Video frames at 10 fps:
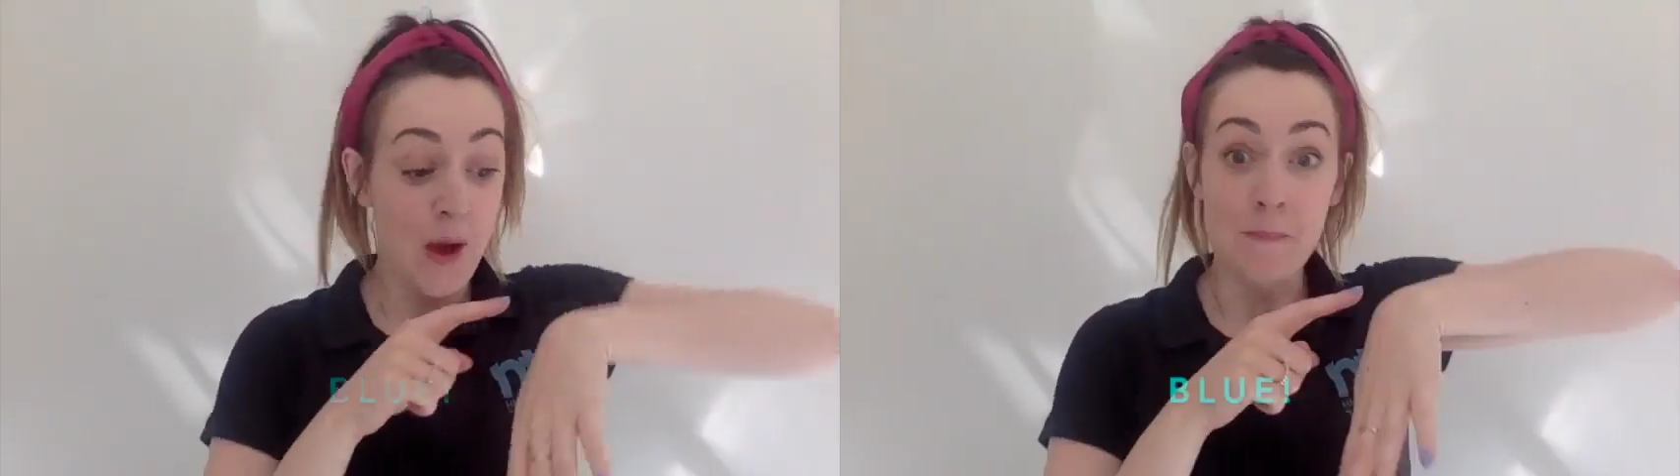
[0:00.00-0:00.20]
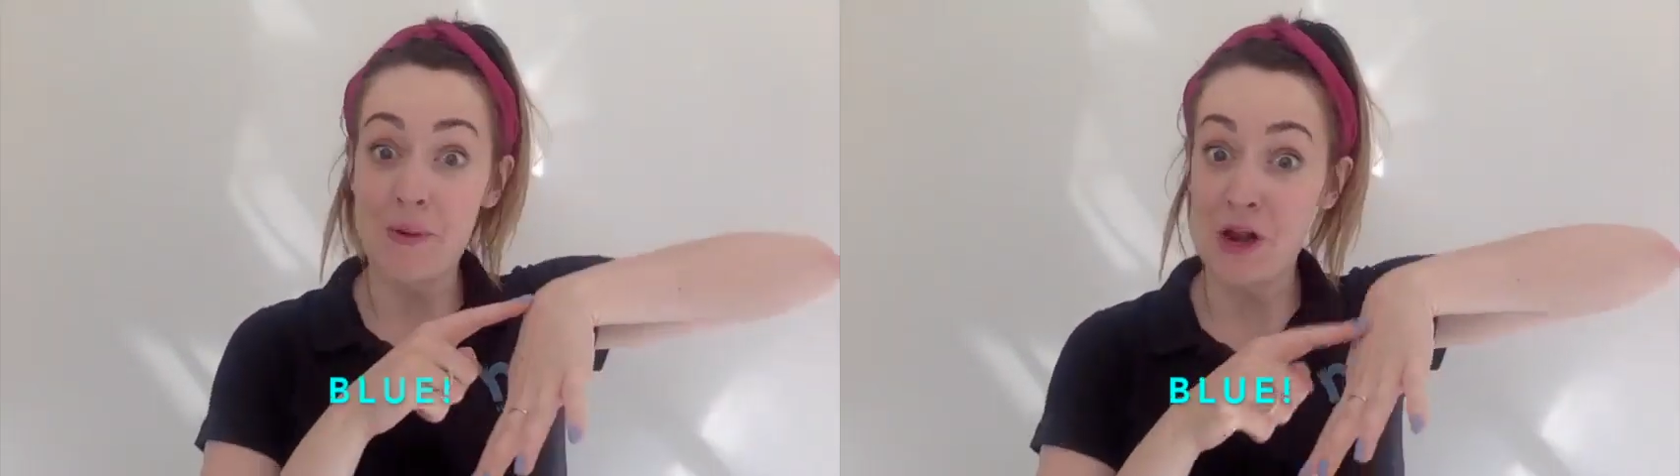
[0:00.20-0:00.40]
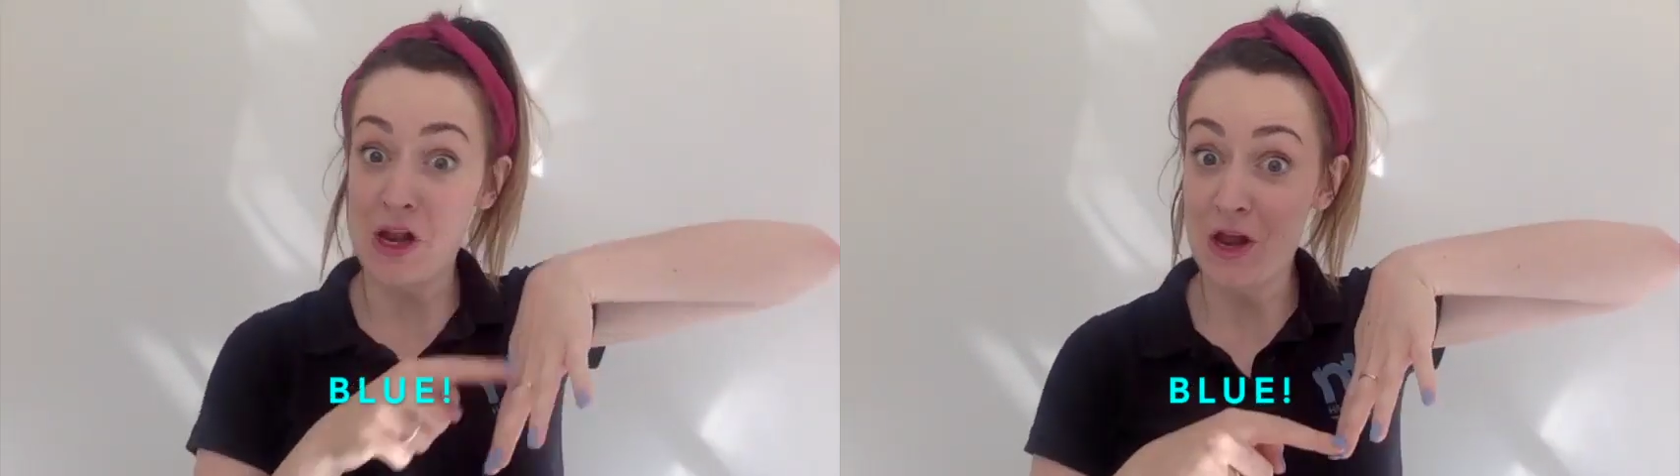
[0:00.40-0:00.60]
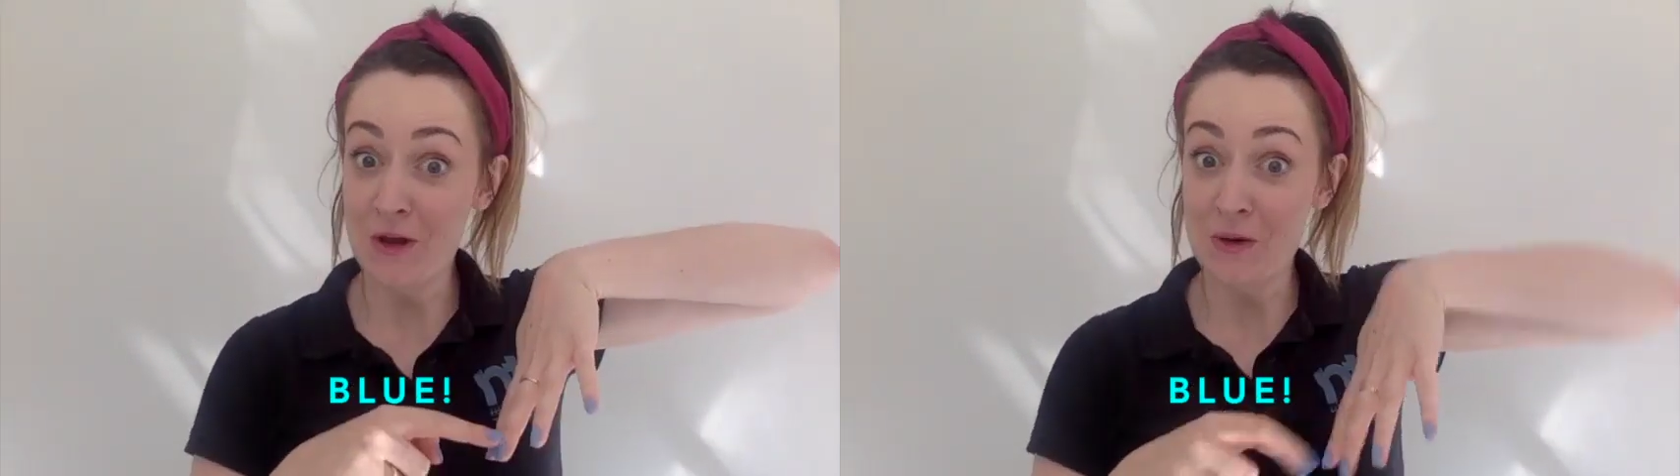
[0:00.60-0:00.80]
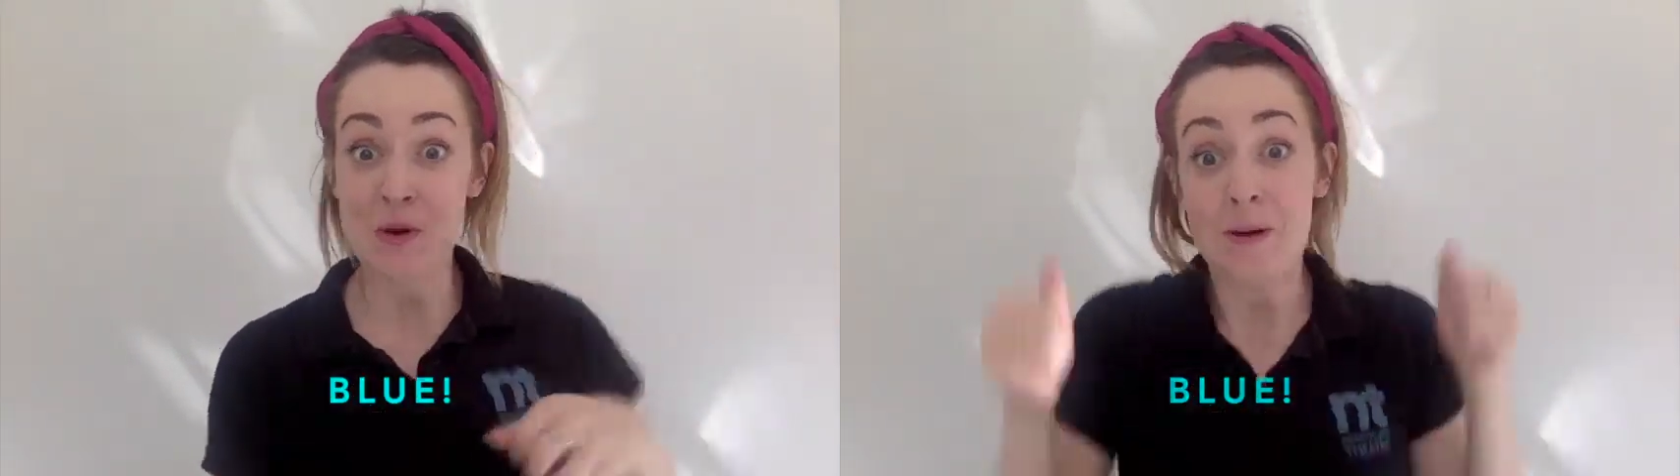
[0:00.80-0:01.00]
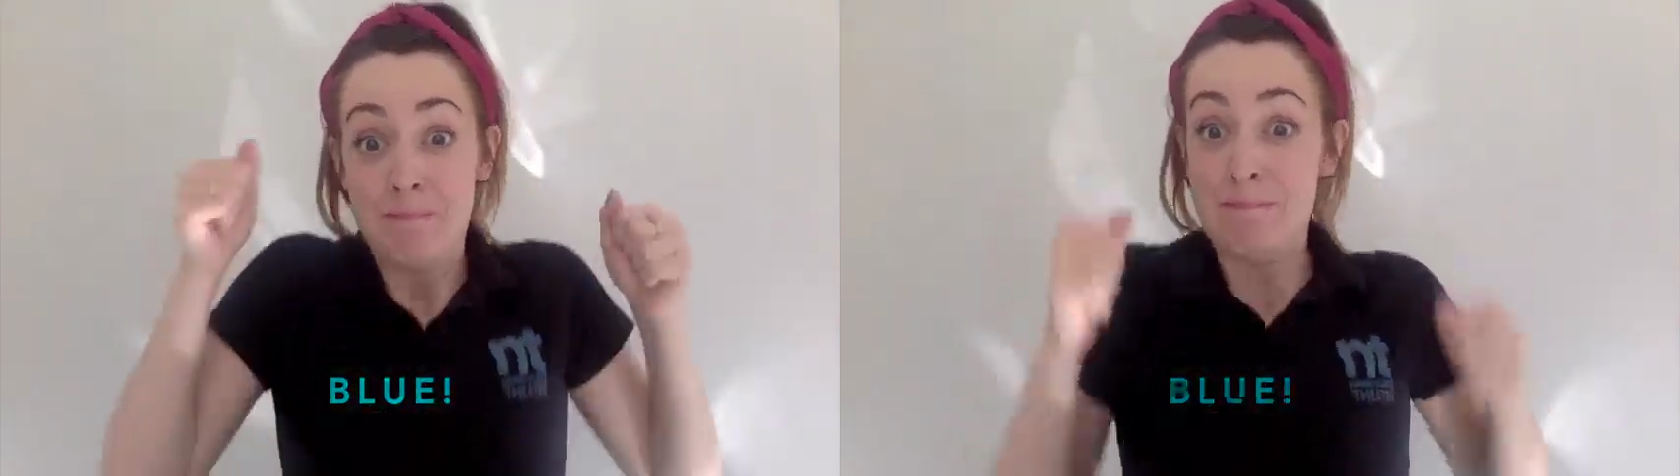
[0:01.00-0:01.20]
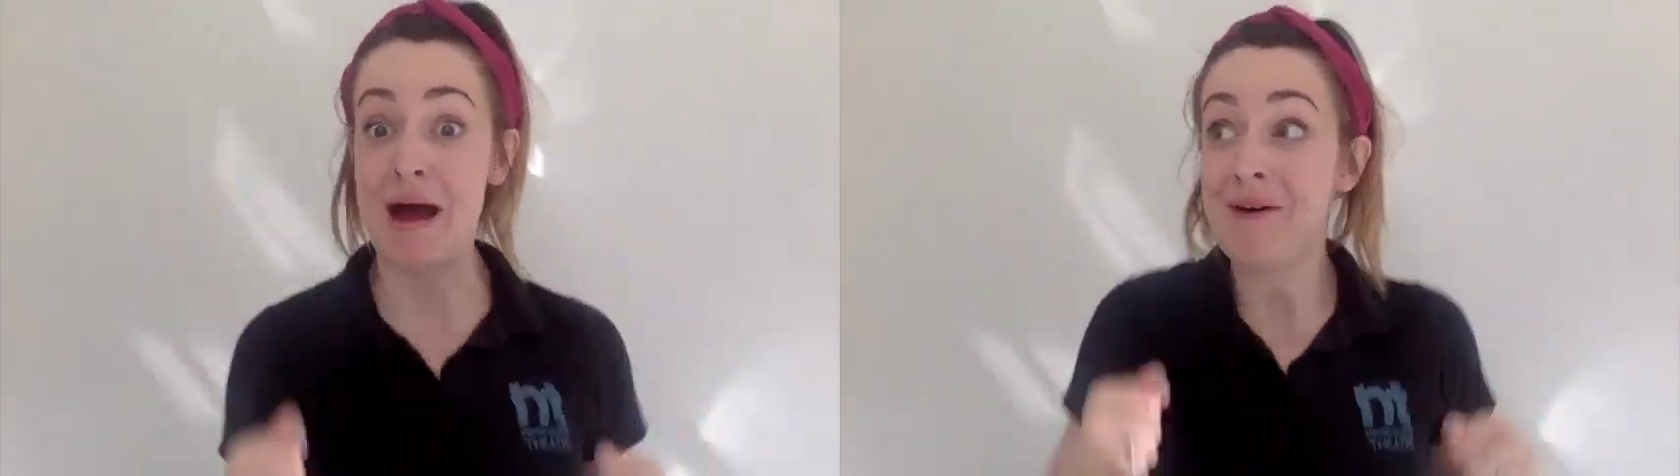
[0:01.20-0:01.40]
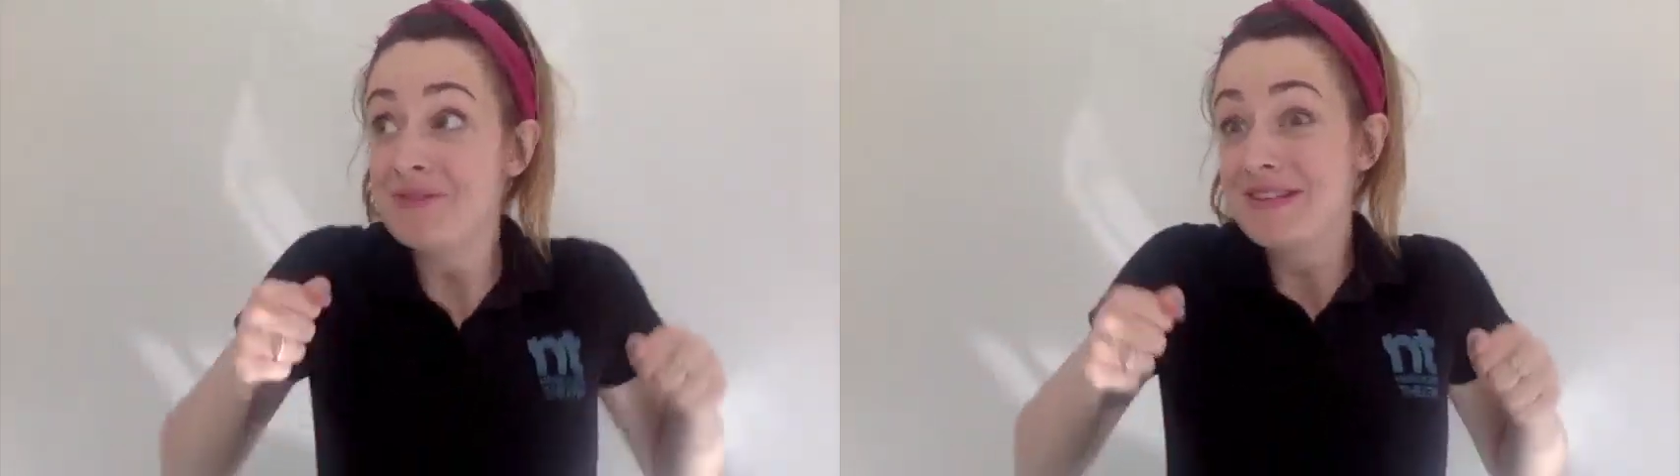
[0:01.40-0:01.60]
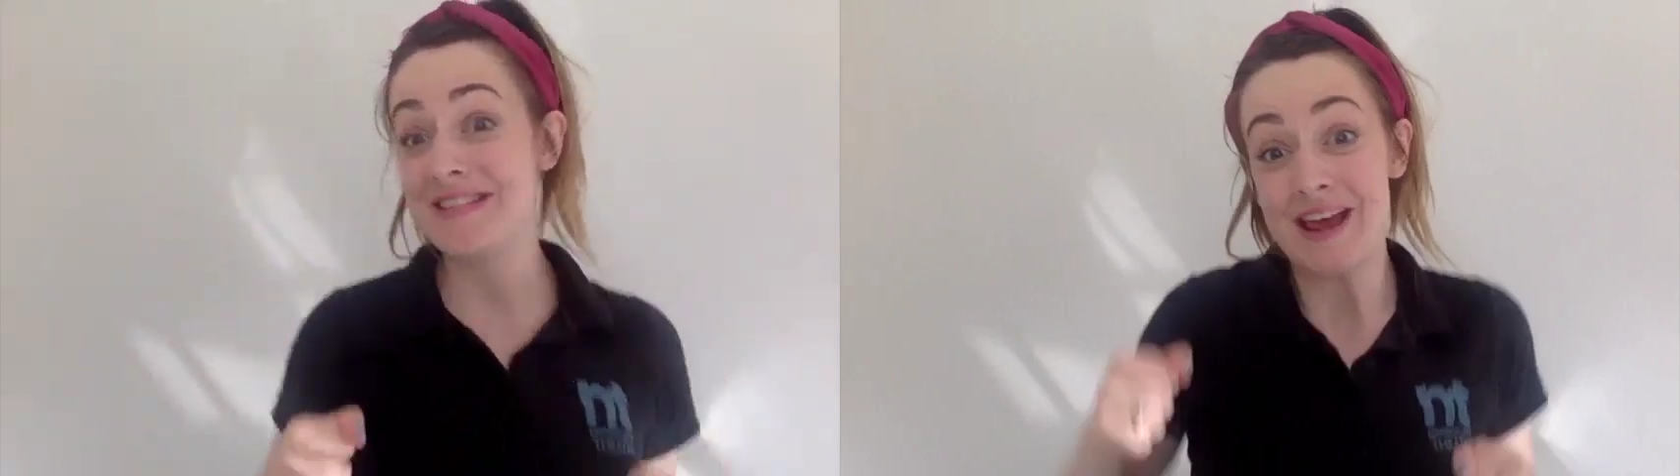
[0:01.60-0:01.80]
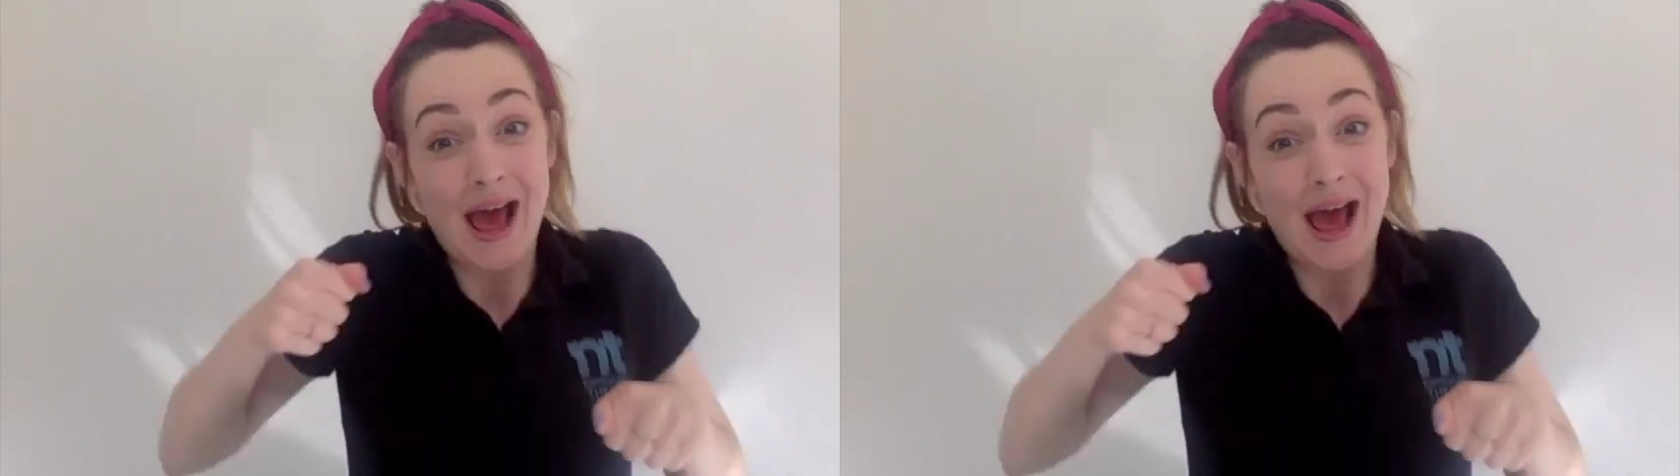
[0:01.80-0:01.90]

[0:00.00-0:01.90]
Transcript: Blue bounced